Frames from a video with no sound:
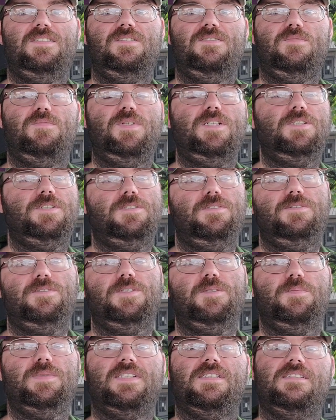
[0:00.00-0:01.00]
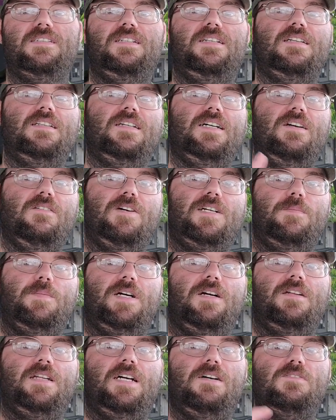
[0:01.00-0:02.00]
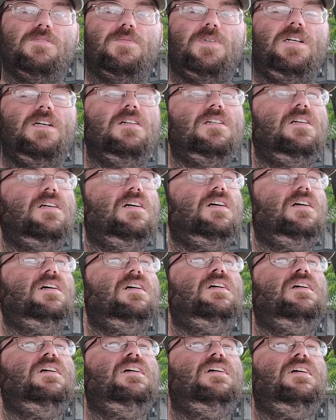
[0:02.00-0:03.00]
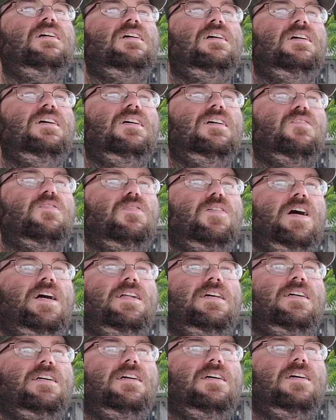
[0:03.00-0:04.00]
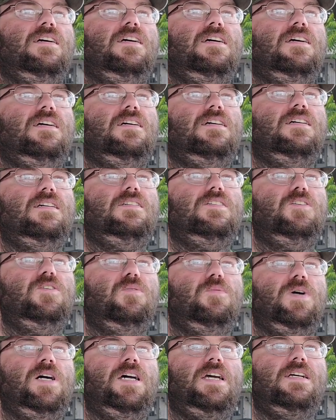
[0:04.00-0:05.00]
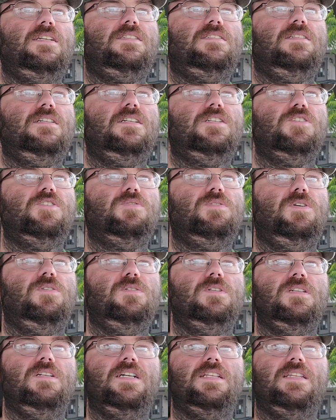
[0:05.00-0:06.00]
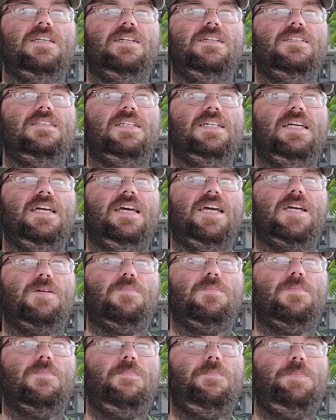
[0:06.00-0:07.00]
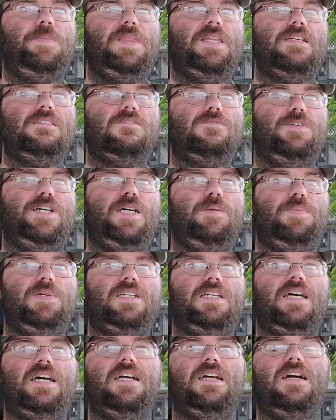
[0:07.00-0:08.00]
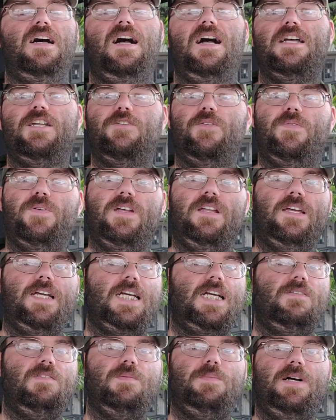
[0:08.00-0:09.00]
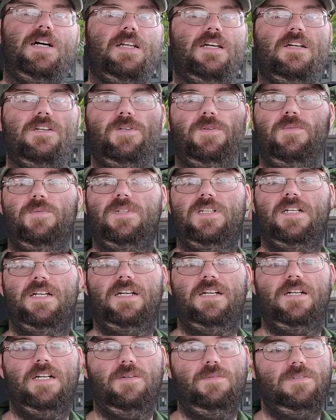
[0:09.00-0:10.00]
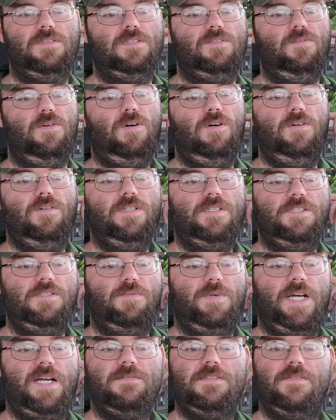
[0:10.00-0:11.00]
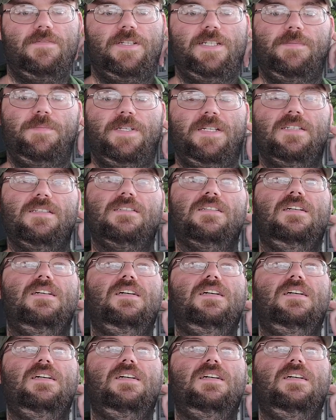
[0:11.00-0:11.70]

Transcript: which you should be seeing that right about now as well, fighting your way to the controller at the end of the game. This rampant AI defeating everybody in your way, going through all these waves of enemies,